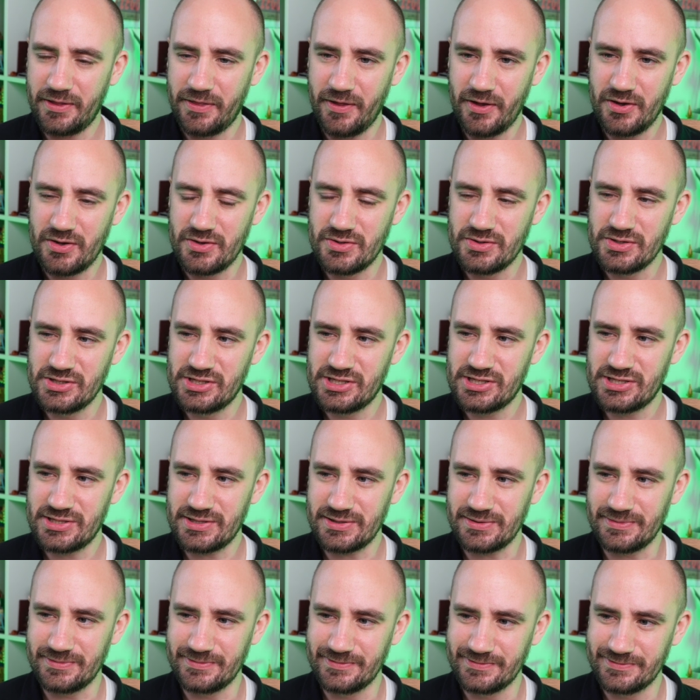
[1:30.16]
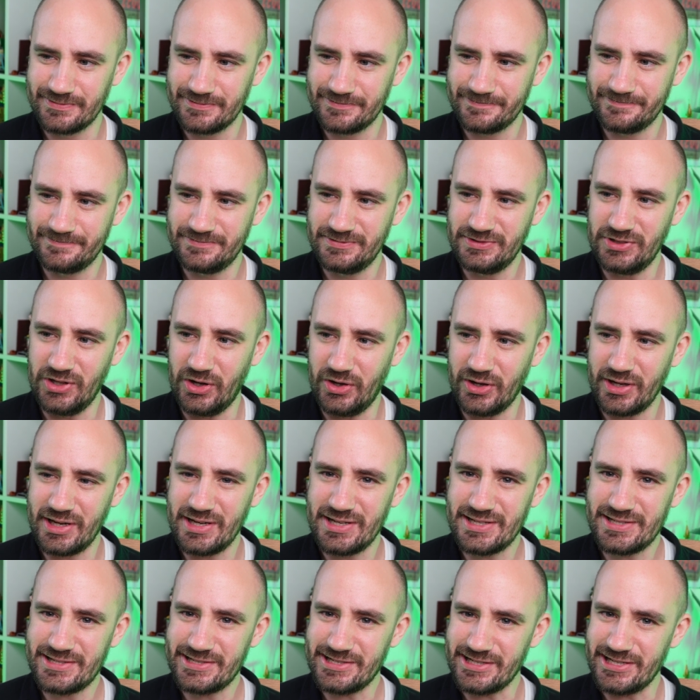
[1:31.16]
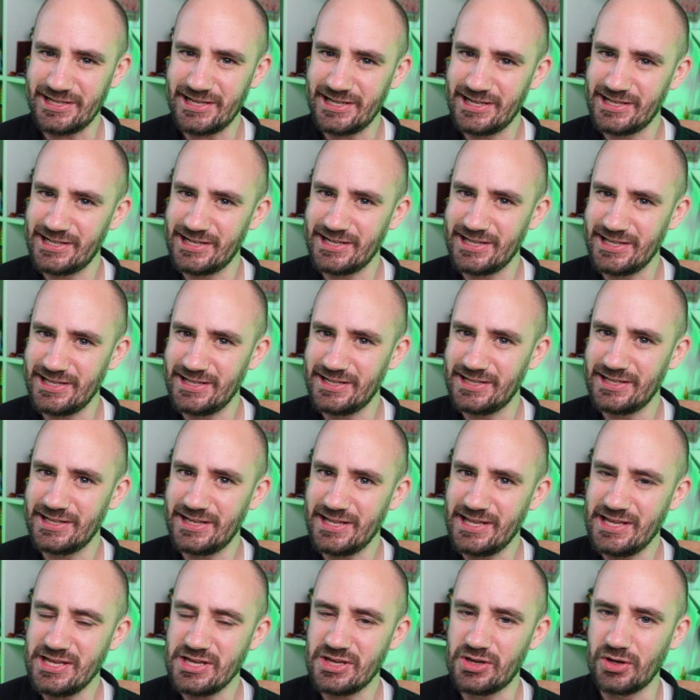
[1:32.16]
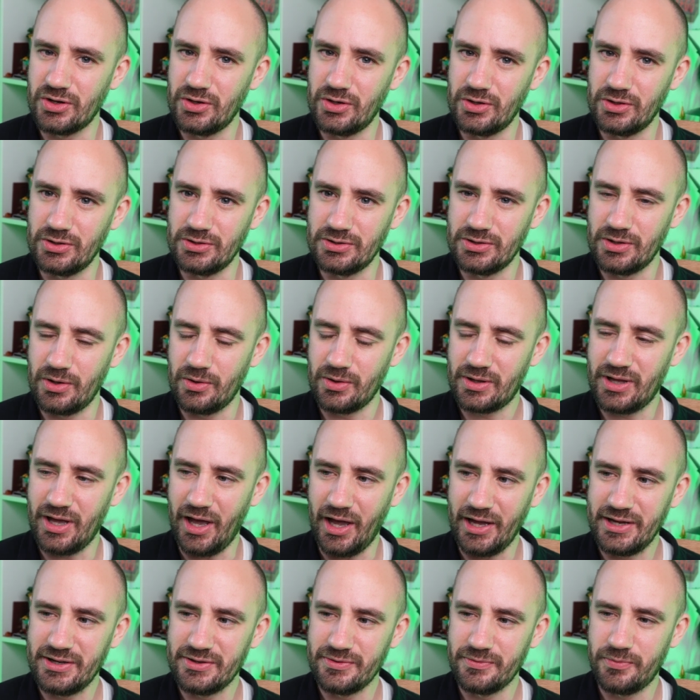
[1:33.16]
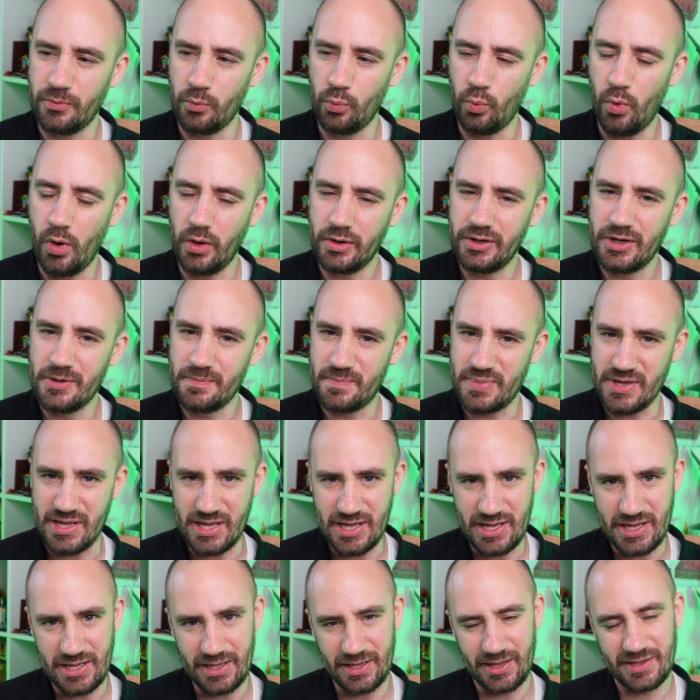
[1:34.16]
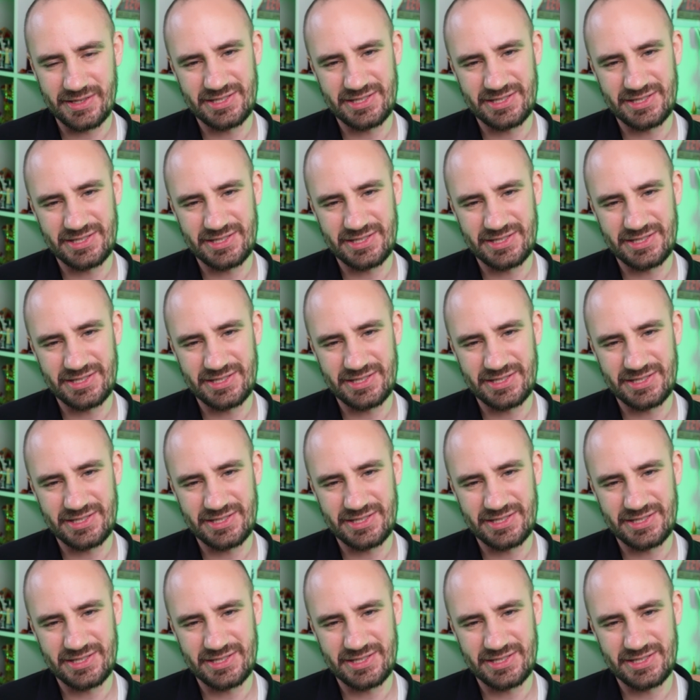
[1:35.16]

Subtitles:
those not entirely legal kind of wannabe